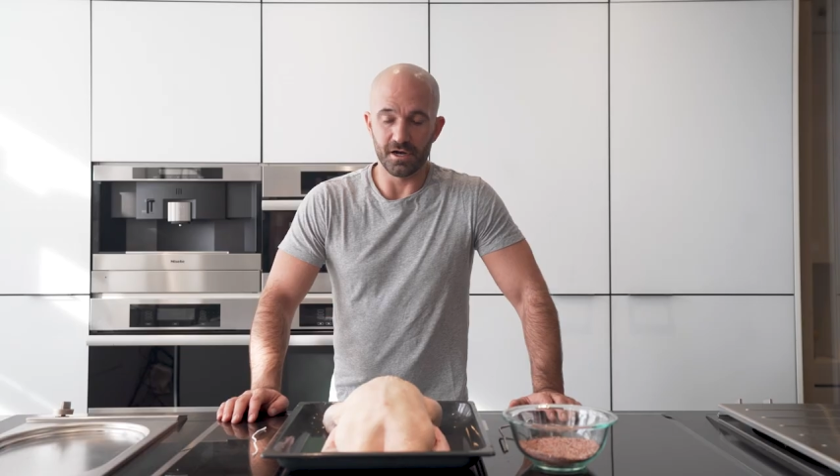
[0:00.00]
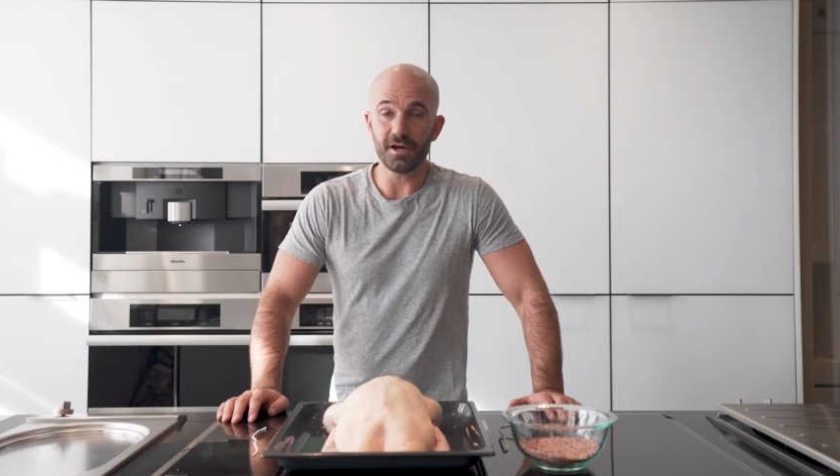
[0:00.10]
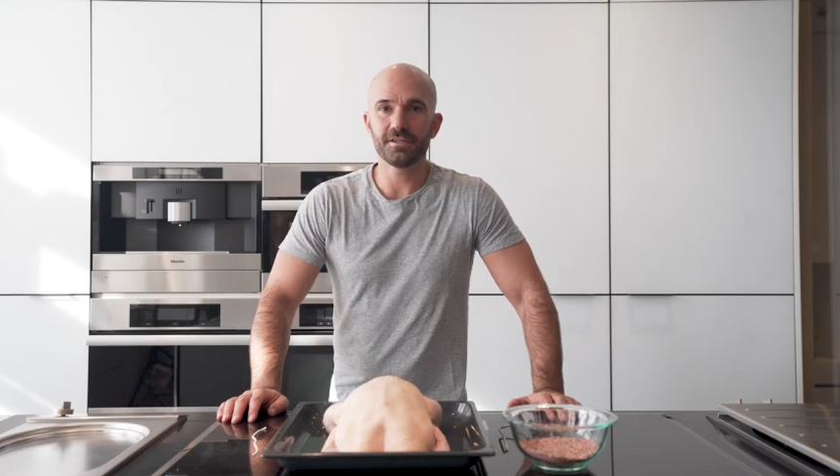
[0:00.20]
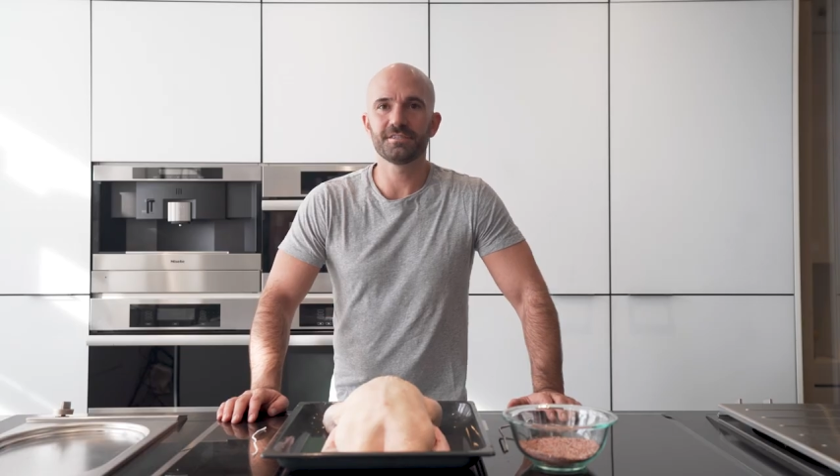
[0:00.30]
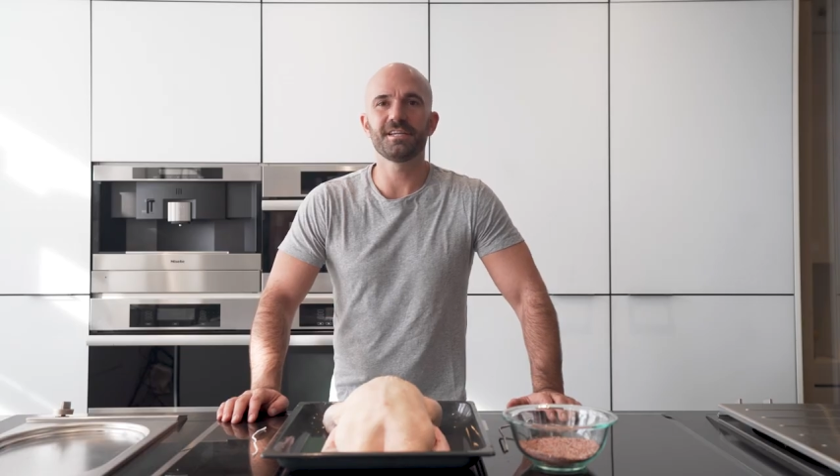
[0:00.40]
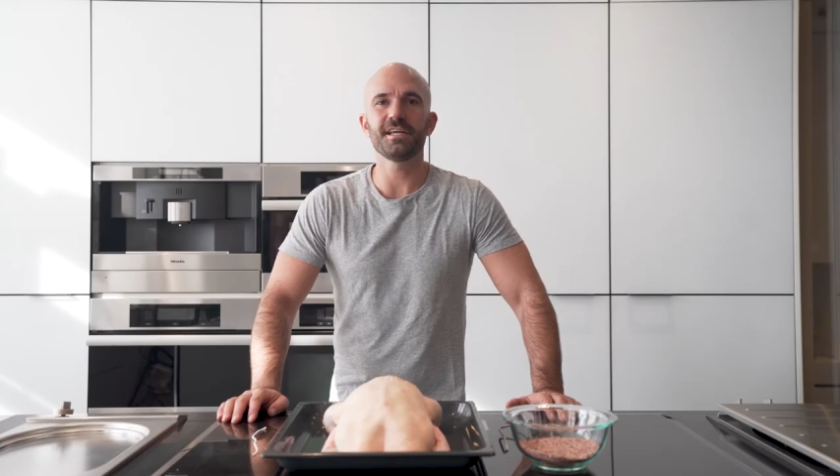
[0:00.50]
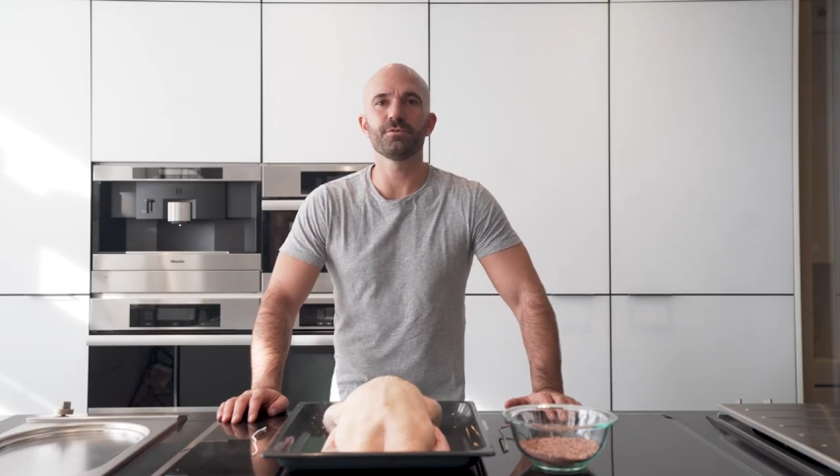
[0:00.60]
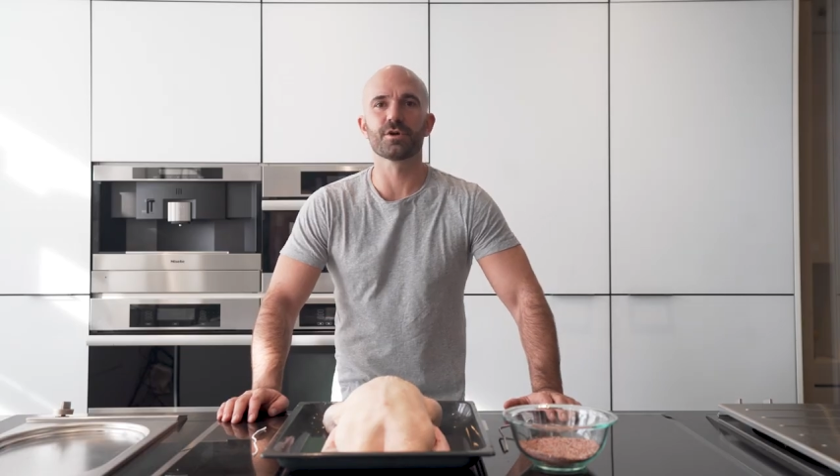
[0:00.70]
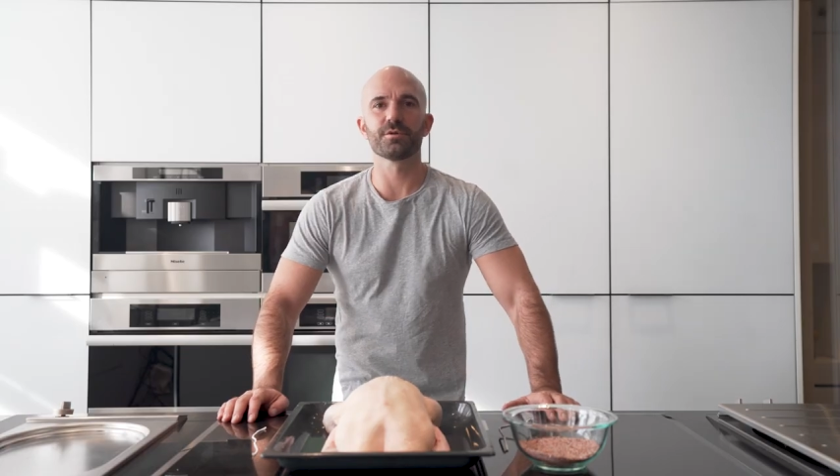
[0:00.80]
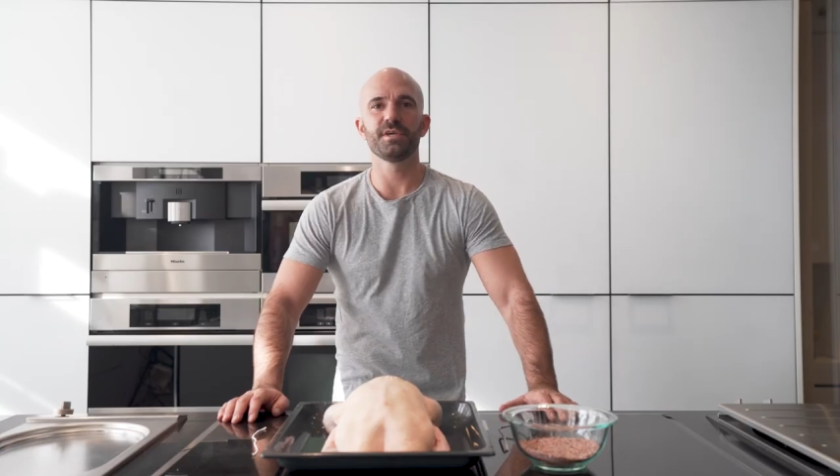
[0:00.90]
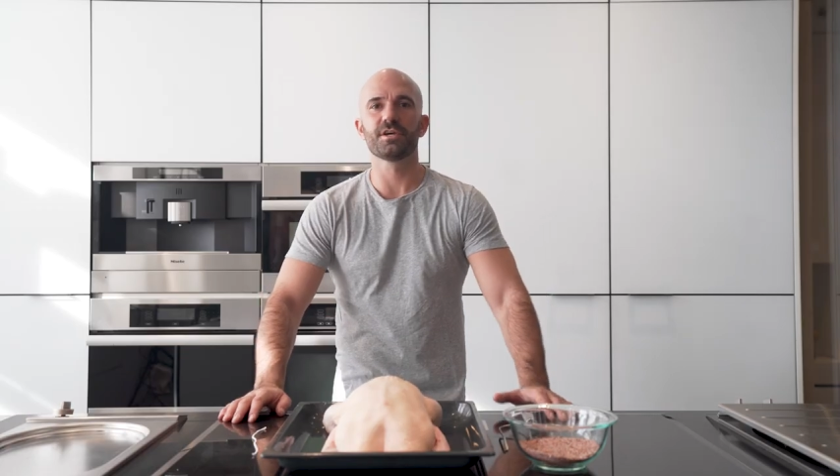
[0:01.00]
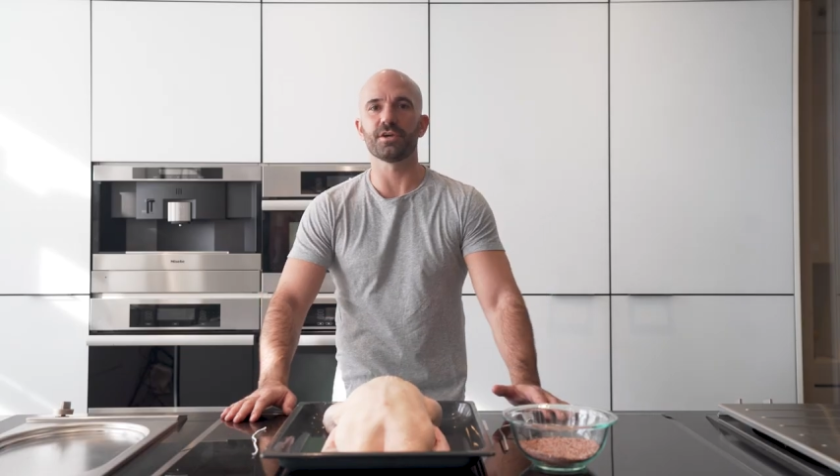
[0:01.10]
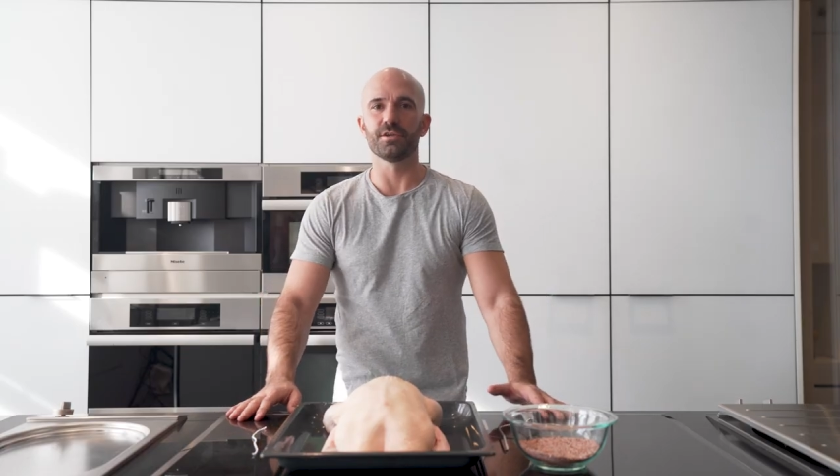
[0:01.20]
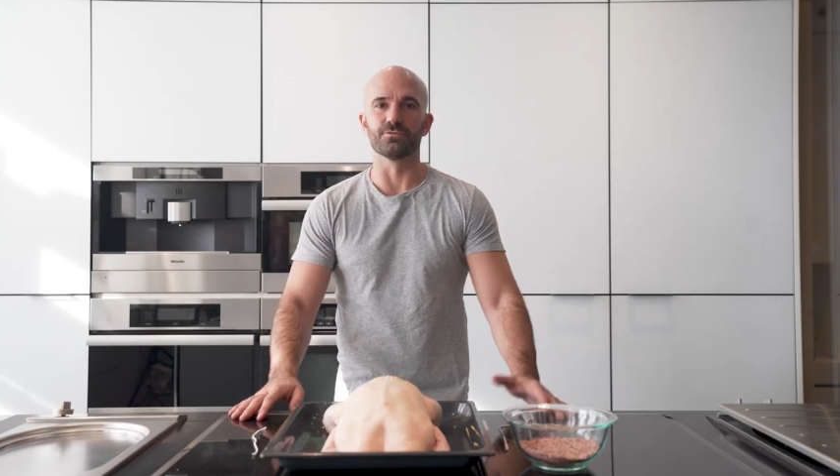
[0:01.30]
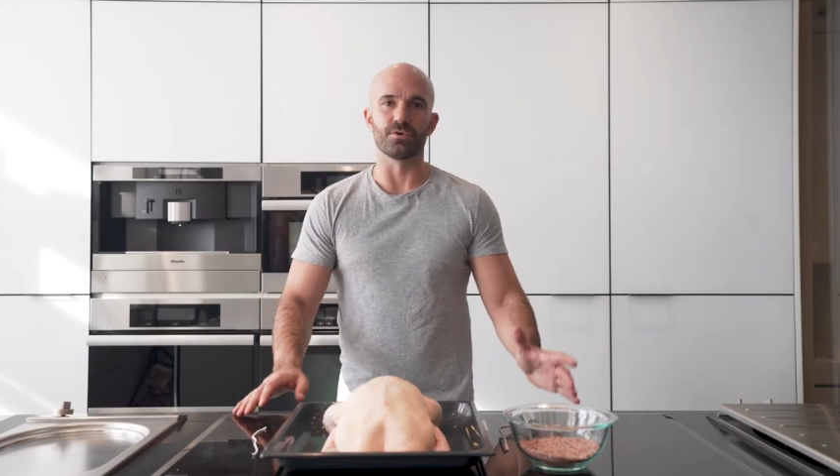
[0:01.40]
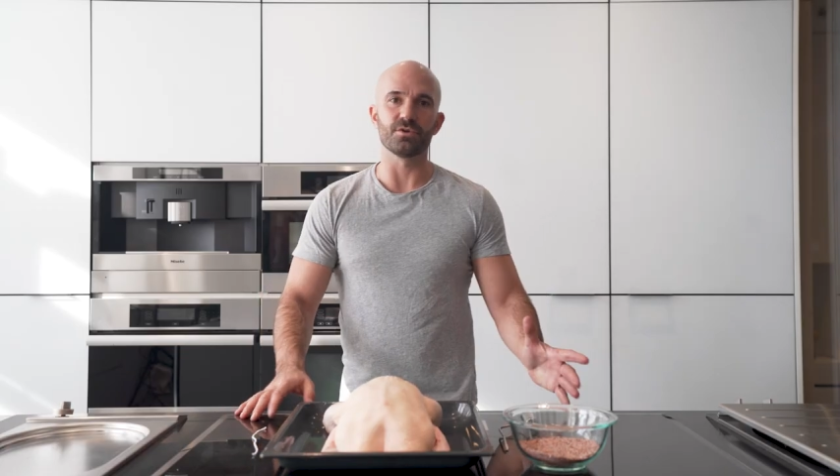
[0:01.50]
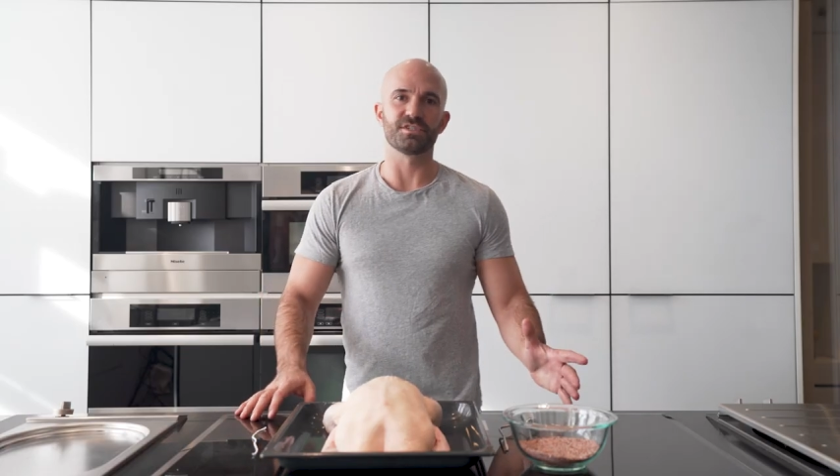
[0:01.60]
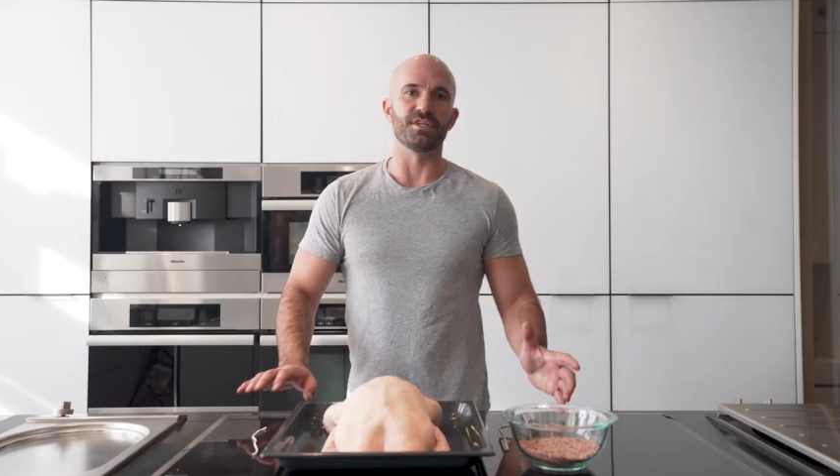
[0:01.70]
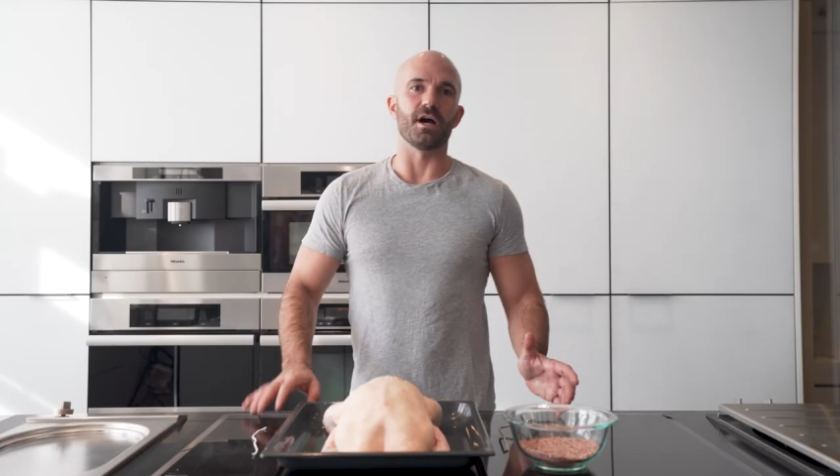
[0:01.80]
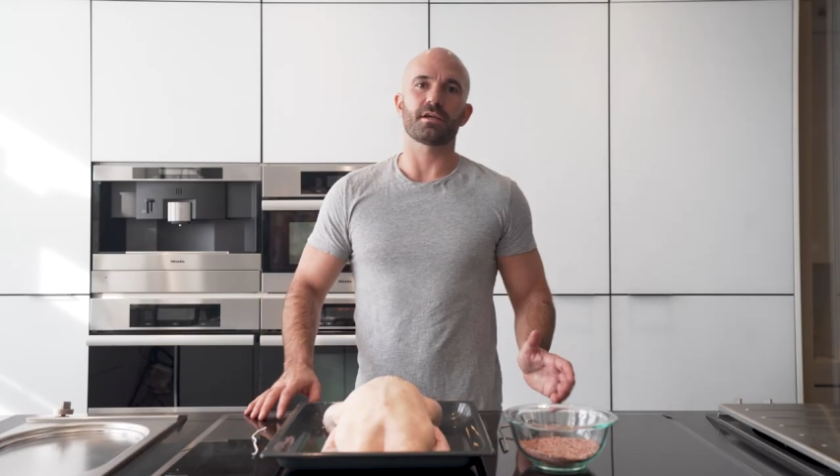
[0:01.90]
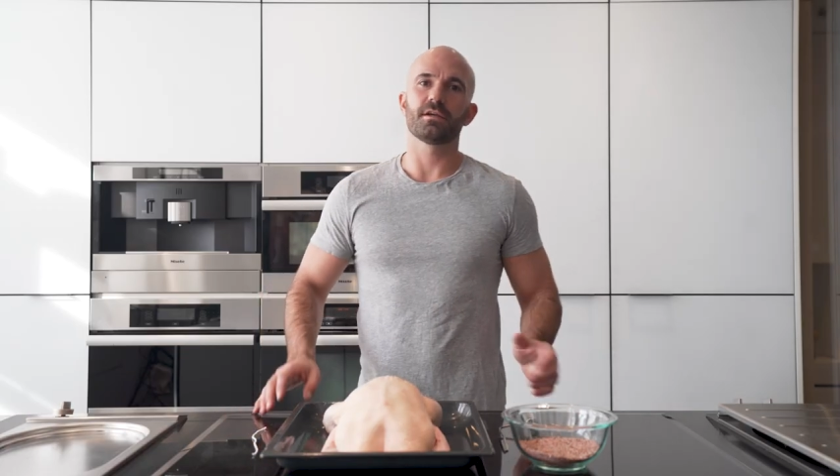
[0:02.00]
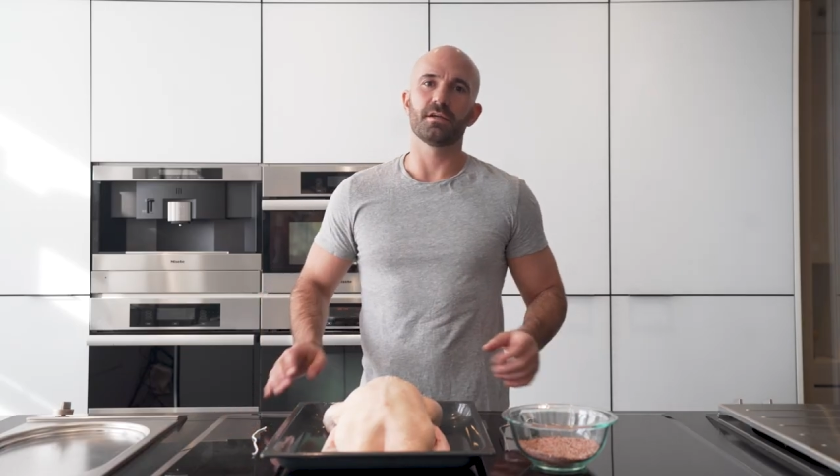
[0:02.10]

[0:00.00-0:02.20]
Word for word: All right, today we're gonna be cooking roast duck.